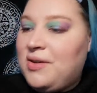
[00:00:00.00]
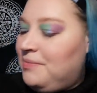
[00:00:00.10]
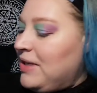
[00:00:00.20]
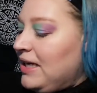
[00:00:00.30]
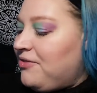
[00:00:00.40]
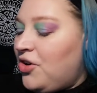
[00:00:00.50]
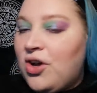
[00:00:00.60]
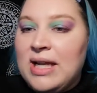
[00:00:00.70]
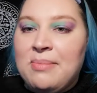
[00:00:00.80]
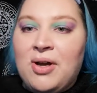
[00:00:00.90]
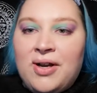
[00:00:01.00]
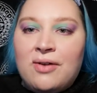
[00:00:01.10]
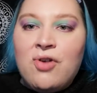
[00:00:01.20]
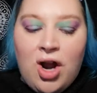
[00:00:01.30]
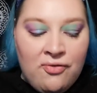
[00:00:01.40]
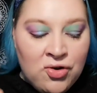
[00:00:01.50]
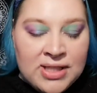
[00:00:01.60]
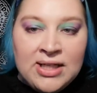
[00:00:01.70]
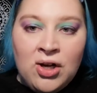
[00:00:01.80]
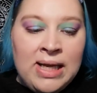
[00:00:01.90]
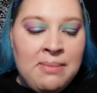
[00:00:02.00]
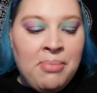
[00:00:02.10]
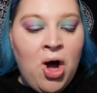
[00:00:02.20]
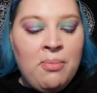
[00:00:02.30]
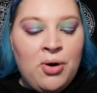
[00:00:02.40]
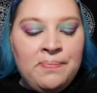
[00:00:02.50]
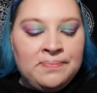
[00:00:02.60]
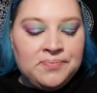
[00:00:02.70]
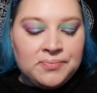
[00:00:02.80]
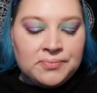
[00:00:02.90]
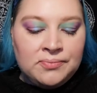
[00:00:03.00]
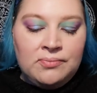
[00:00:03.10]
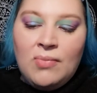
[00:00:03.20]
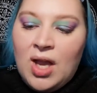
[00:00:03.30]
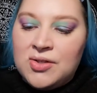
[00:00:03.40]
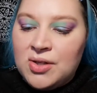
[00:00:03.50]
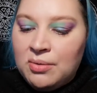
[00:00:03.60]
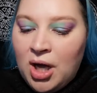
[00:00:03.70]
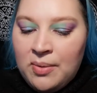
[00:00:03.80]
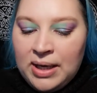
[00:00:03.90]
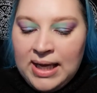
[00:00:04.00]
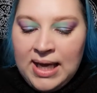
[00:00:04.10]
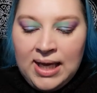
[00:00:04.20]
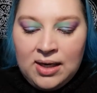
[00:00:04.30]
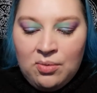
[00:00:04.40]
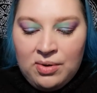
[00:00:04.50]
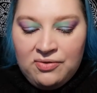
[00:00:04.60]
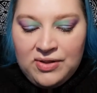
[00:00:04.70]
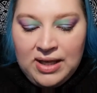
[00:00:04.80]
Nearly forgot a lip liner. Right, I've already got lip balm on. So I'm going in with